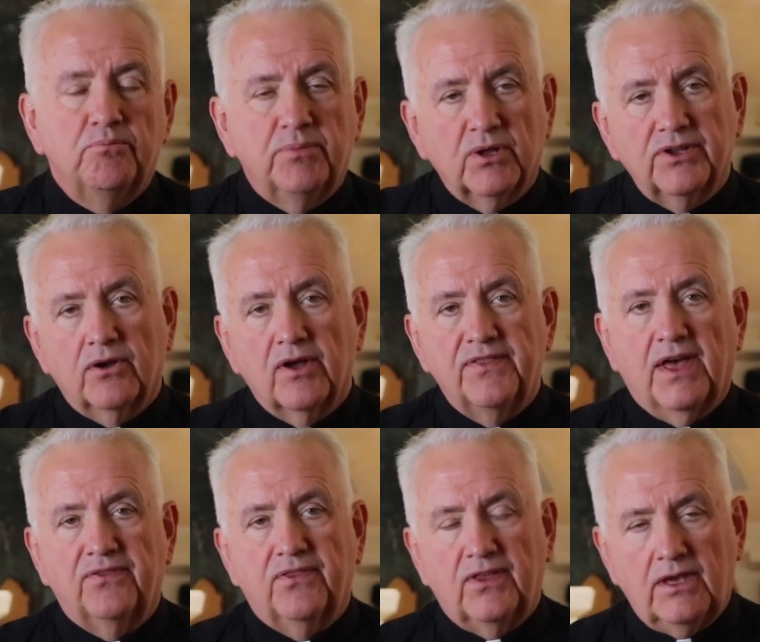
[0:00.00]
Building on
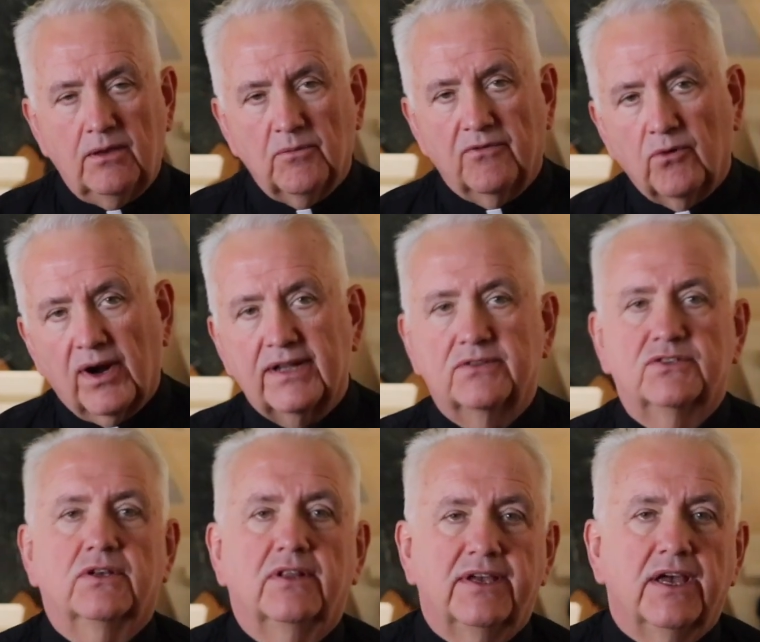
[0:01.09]
that theme of
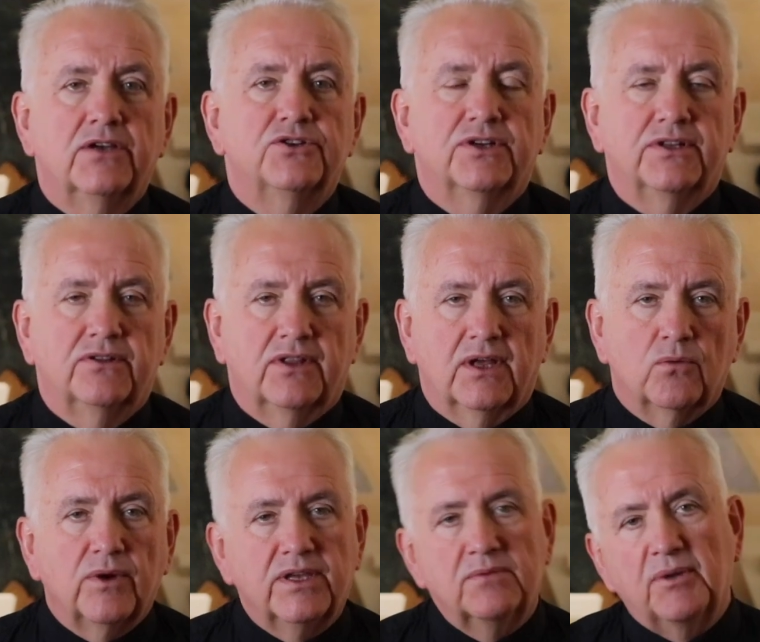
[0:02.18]
reconciliation that
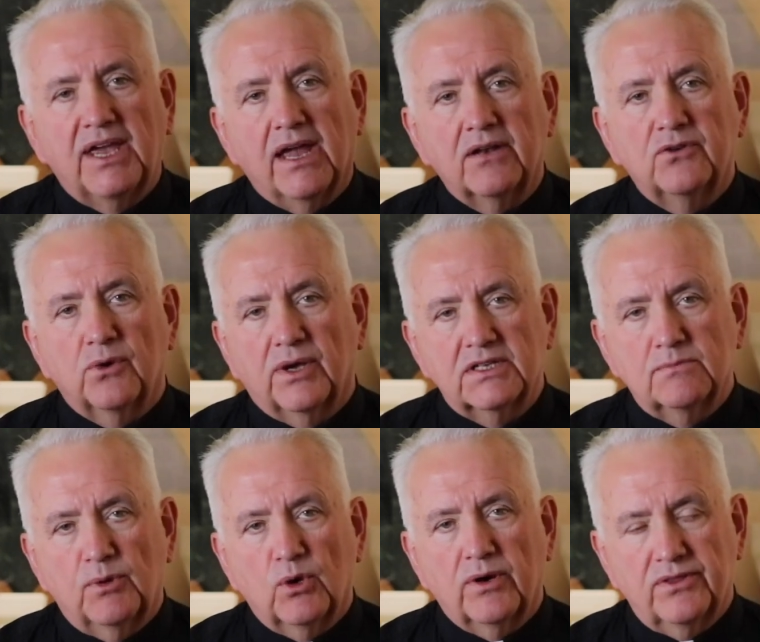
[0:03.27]
we began to
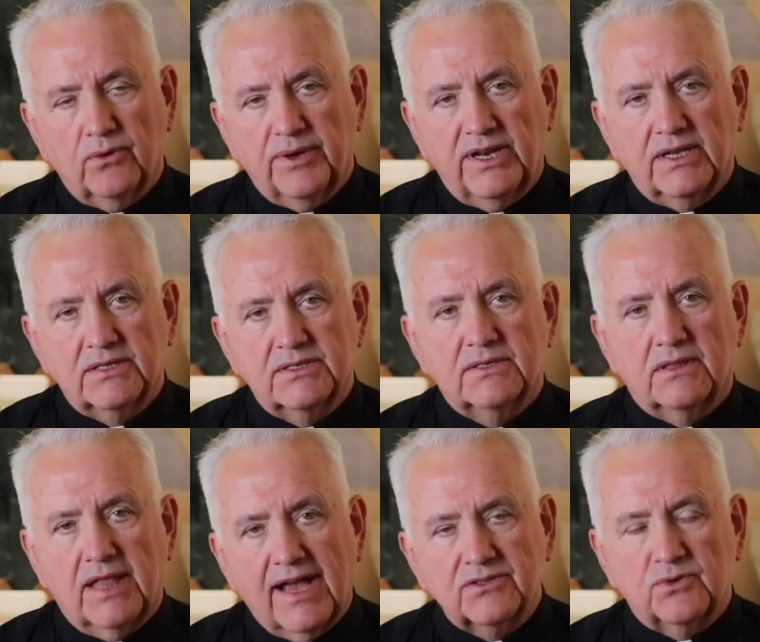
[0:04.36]
explore in the readings
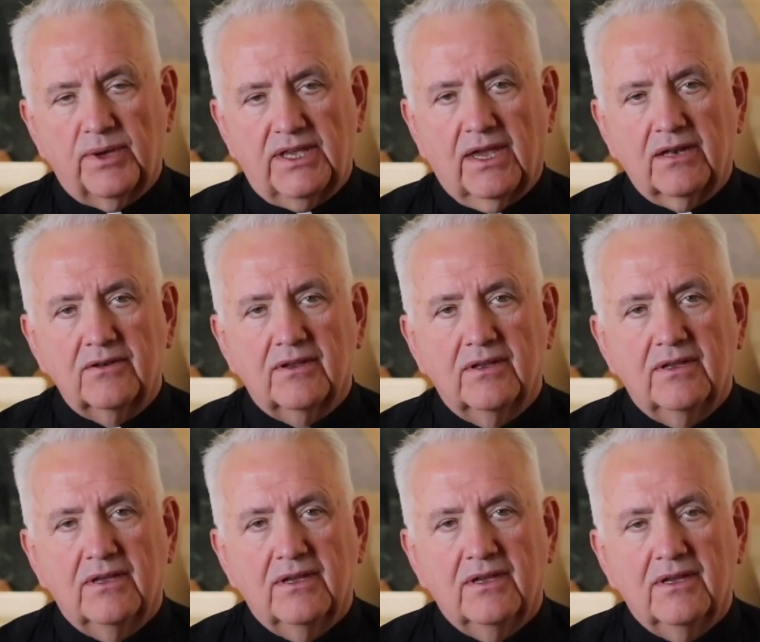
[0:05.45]
last weekend,
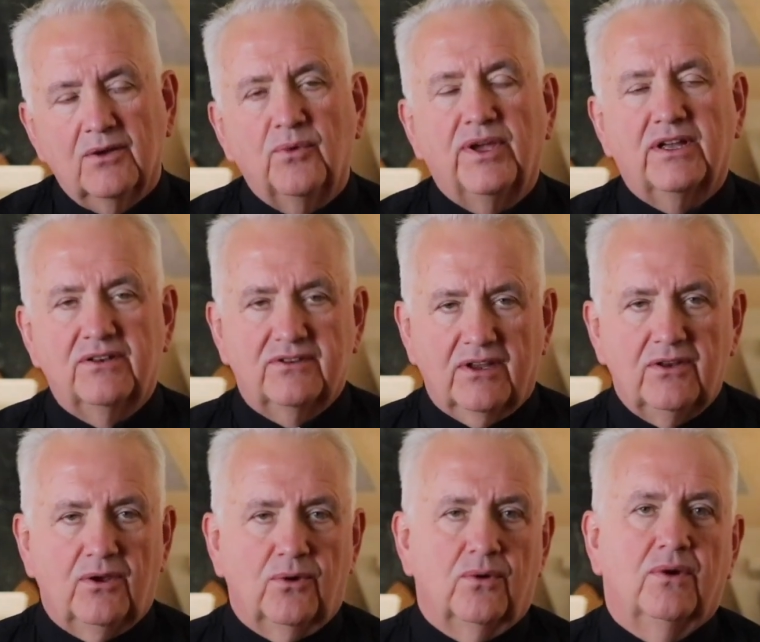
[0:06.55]
we
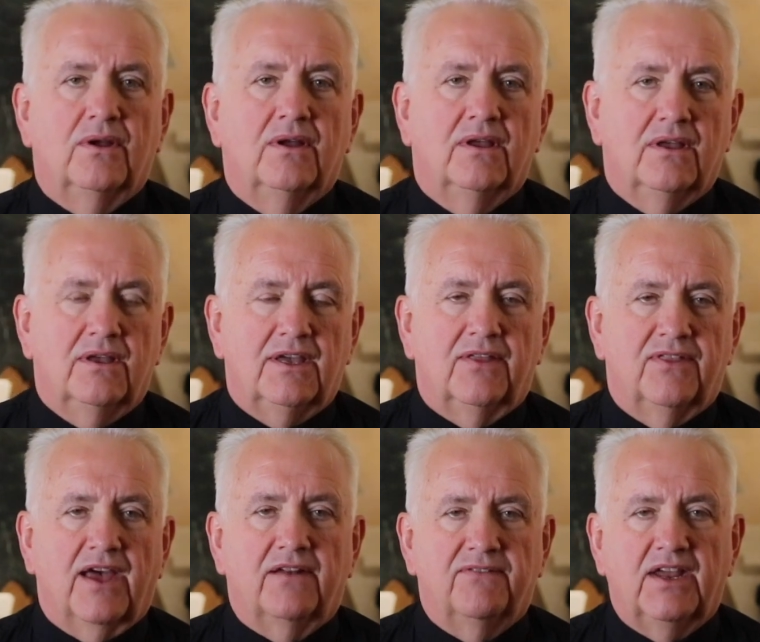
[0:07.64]
continue in
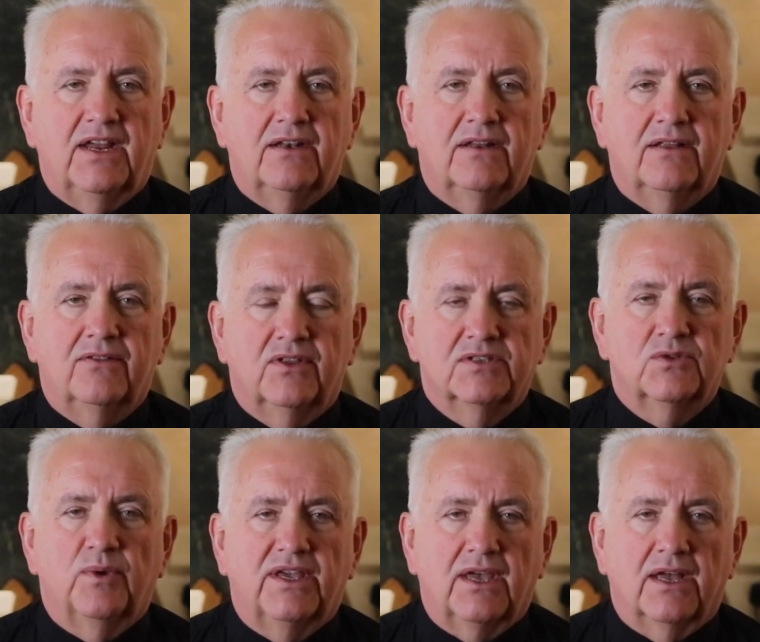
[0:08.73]
that vein this
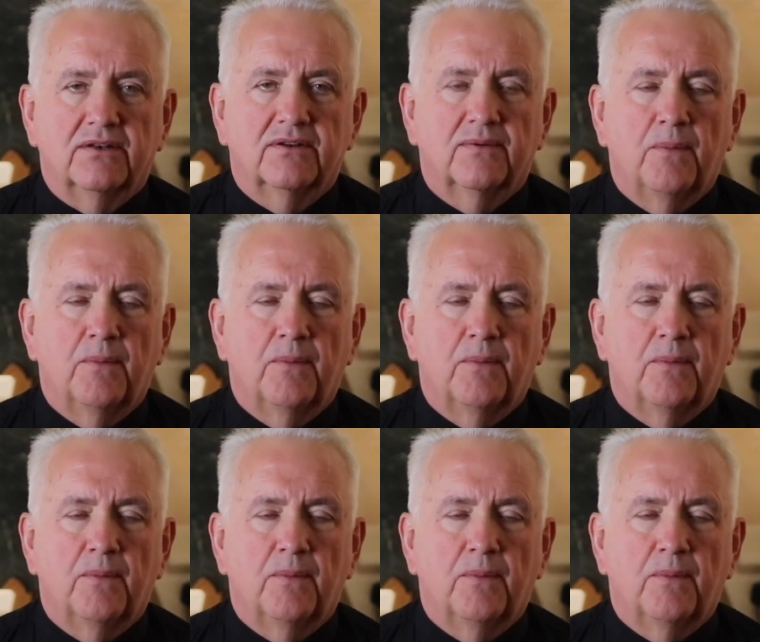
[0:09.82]
weekend.